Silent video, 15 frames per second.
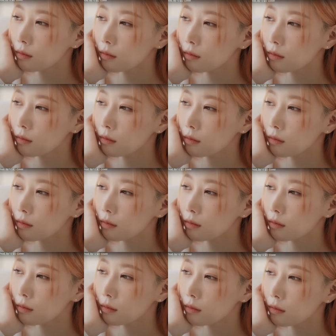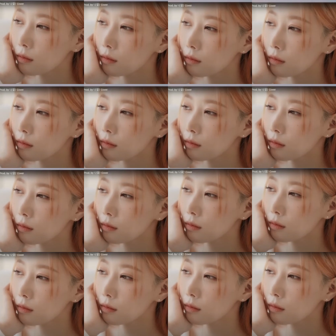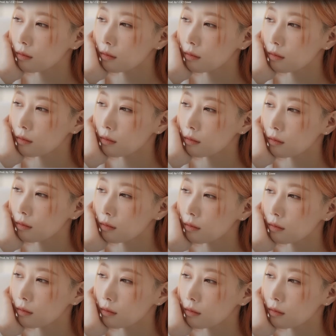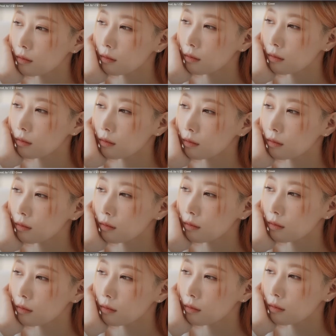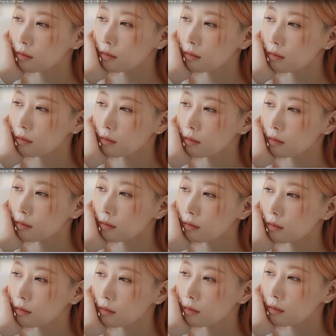(silent)